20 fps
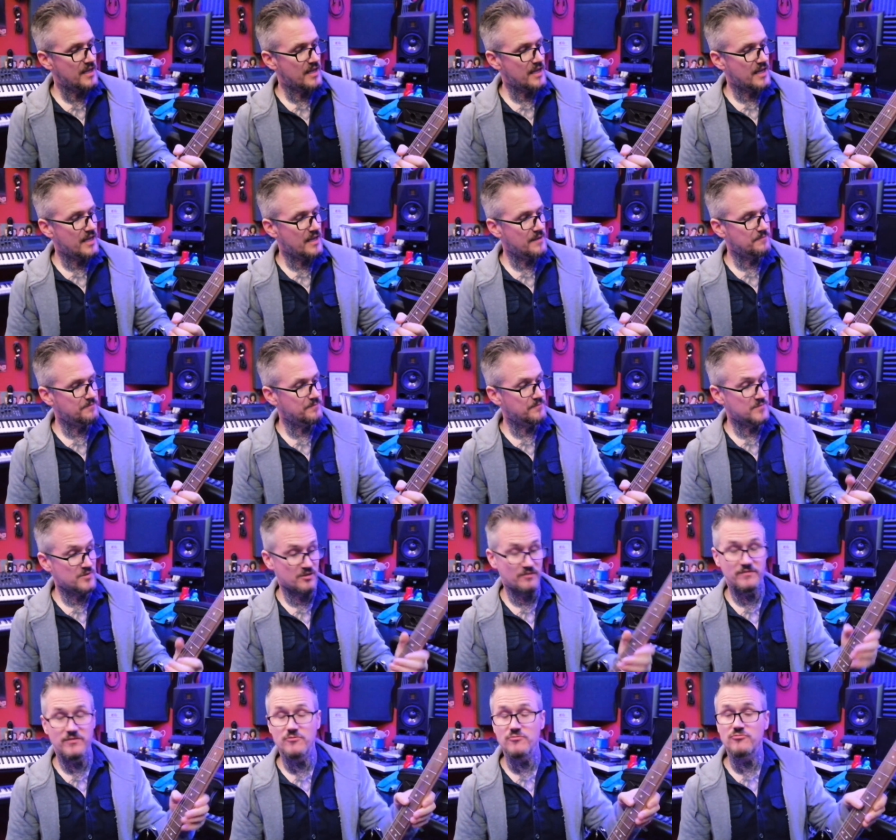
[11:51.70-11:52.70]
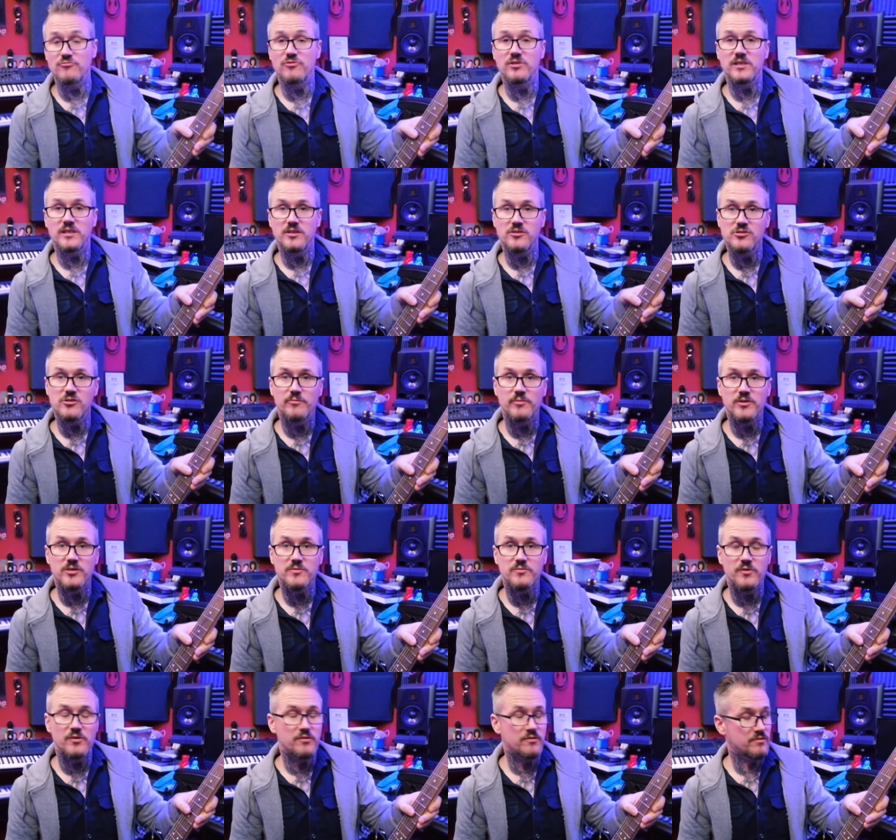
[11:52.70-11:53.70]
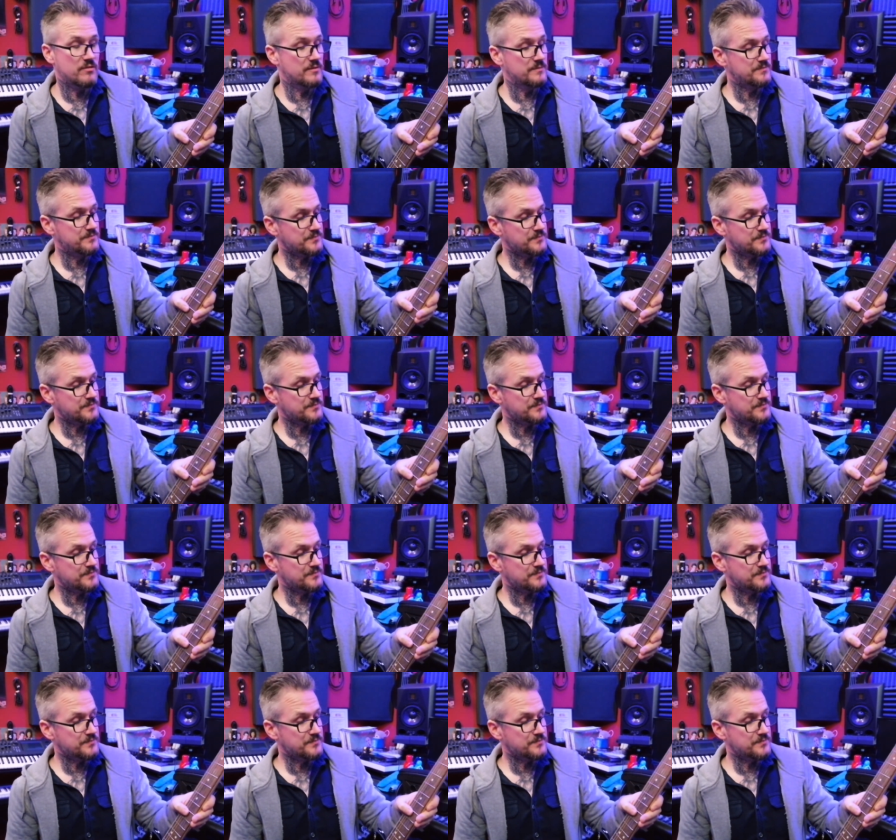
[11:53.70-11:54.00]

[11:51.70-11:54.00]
Um, so it feels really super smooth.